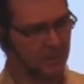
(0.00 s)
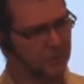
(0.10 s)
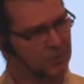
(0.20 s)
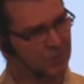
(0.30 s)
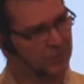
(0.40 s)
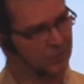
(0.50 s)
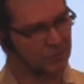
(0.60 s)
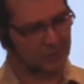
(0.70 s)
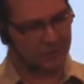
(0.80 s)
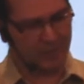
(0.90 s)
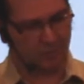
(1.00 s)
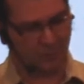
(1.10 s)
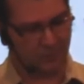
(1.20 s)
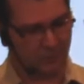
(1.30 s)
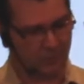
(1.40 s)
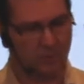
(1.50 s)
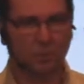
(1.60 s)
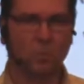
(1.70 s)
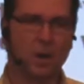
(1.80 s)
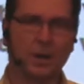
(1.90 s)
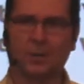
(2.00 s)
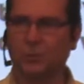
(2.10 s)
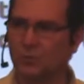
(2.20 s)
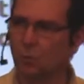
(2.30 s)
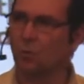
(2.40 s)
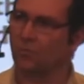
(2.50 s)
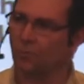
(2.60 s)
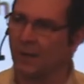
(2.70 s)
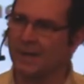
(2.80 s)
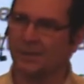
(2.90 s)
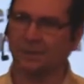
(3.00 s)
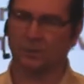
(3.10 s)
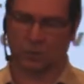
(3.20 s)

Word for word: He said to his disciples, why are you so afraid?